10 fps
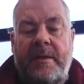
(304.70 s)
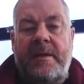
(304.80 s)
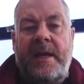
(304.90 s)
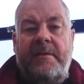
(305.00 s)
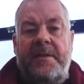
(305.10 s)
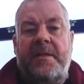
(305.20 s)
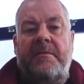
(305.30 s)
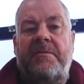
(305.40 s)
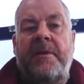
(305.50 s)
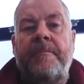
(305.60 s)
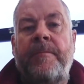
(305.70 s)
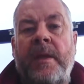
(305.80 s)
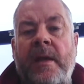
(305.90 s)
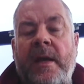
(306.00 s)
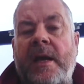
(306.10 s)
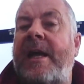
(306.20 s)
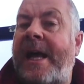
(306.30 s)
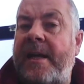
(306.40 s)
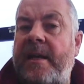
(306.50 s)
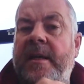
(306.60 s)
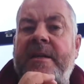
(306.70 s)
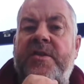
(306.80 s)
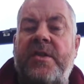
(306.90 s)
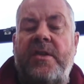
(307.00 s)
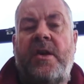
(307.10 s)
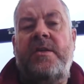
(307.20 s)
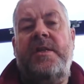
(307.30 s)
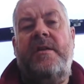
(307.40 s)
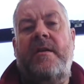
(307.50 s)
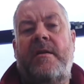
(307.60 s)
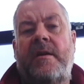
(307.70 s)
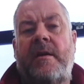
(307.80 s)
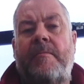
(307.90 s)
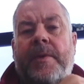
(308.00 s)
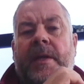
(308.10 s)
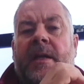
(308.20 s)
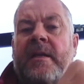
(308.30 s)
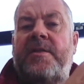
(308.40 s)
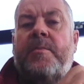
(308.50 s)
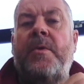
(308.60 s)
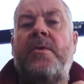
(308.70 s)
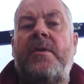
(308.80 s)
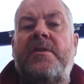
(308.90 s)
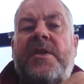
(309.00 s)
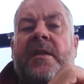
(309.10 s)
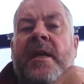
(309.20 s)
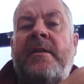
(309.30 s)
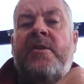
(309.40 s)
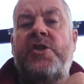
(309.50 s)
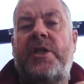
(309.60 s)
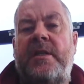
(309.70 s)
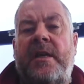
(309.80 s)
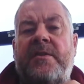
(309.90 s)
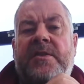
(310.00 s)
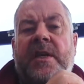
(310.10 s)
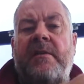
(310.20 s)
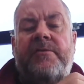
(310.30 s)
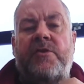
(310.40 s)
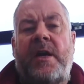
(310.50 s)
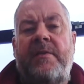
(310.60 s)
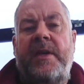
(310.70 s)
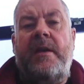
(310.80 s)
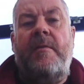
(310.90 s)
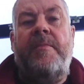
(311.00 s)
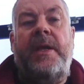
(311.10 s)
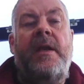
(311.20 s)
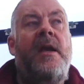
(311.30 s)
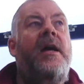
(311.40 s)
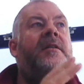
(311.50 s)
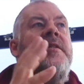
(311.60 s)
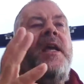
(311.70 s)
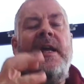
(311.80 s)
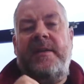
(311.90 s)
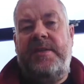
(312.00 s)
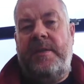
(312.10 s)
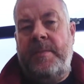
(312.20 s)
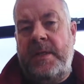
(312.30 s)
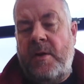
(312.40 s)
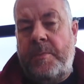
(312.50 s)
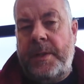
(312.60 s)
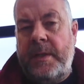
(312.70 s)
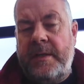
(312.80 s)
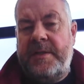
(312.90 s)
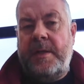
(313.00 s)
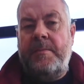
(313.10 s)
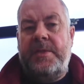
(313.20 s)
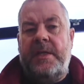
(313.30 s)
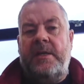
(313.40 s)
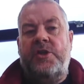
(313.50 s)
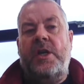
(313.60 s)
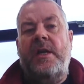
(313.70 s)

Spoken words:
the narrative. Aye, it's not a car company. It's more. It's an energy, a self-driving company, a taxi monopoly at some stage.